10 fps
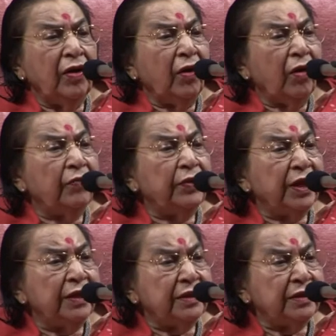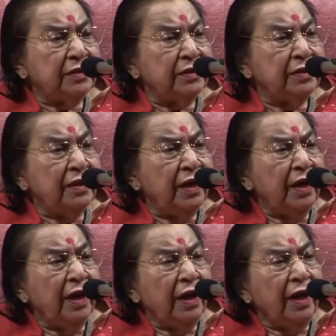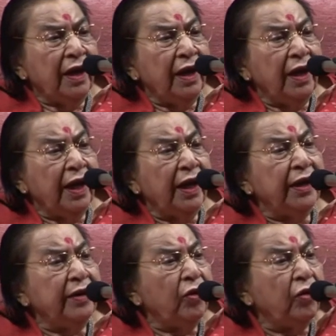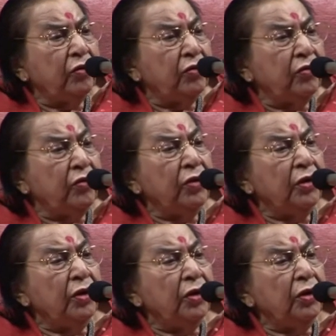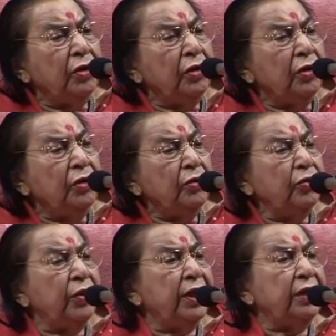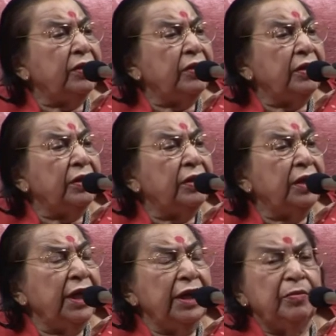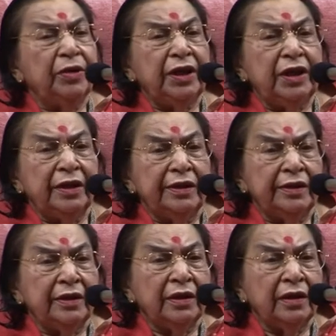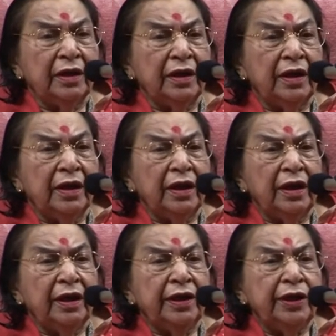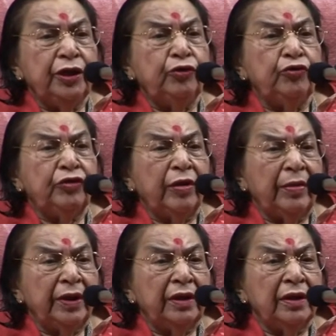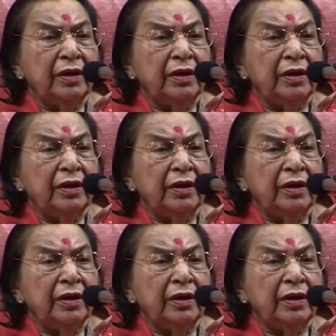of the others and not to get anybody into trouble.